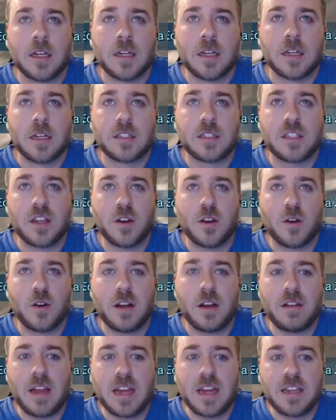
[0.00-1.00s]
So
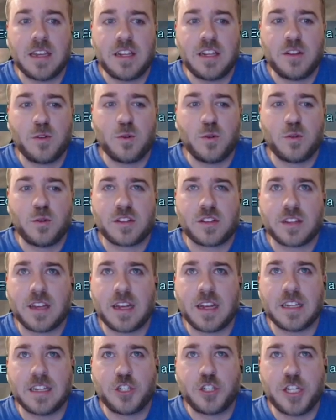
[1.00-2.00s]
I had to use
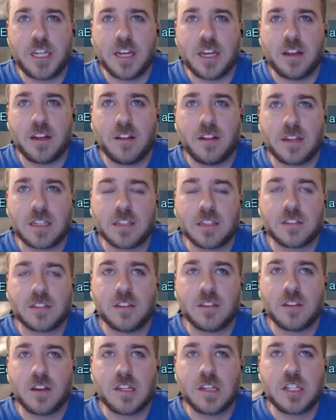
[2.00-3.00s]
a GL against a
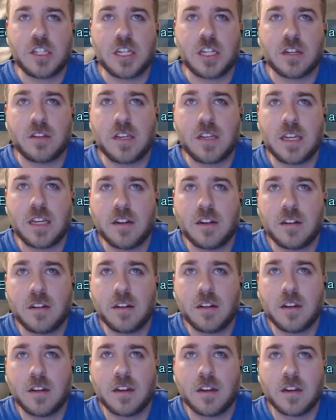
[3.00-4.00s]
non-GL
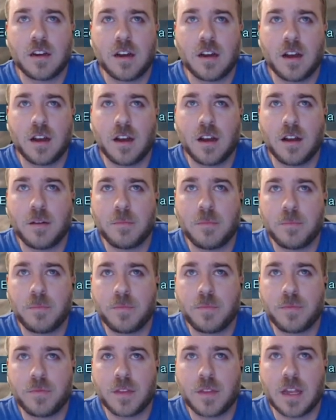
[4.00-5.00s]
here, and
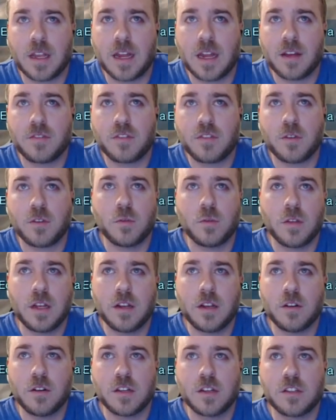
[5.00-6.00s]
I have to
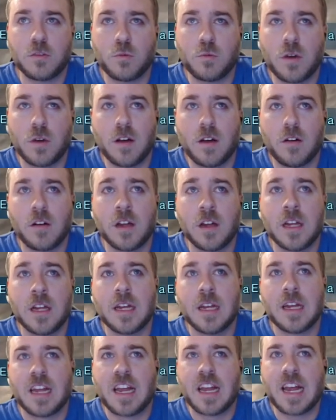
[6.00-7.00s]
later as well.
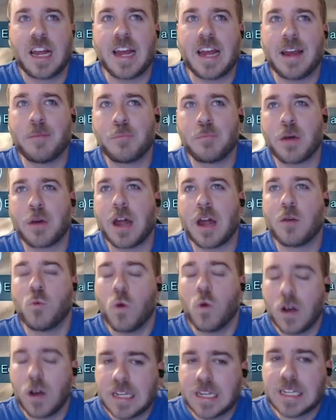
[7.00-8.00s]
But I
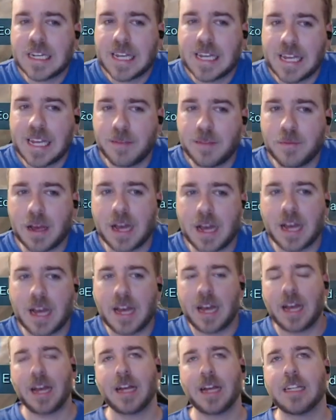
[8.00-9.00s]
wanted to keep
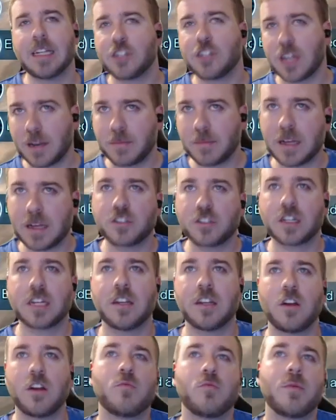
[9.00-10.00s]
Jedi Master
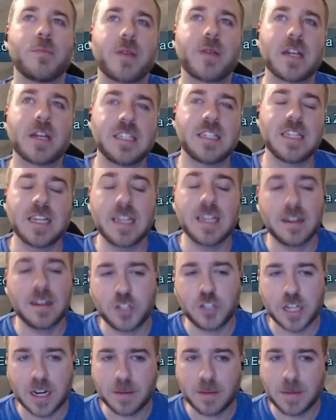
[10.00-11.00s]
Kenobi because he didn't have
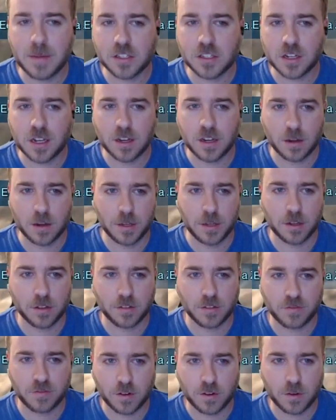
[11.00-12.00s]
Jedi Master Kenobi on the
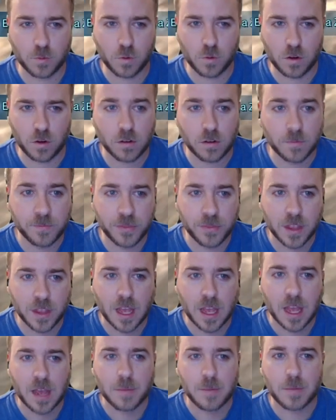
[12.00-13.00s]
front wall,
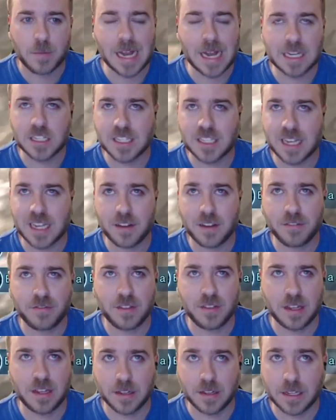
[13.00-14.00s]
but I just had a
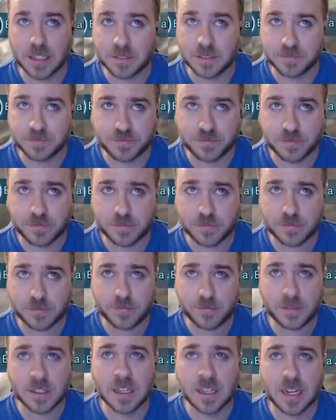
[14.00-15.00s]
feeling
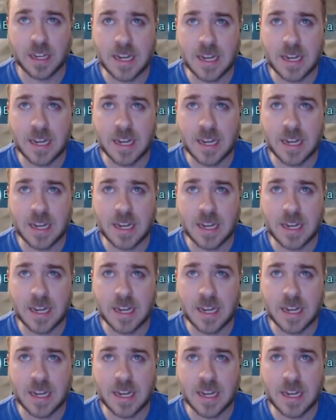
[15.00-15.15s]
I'd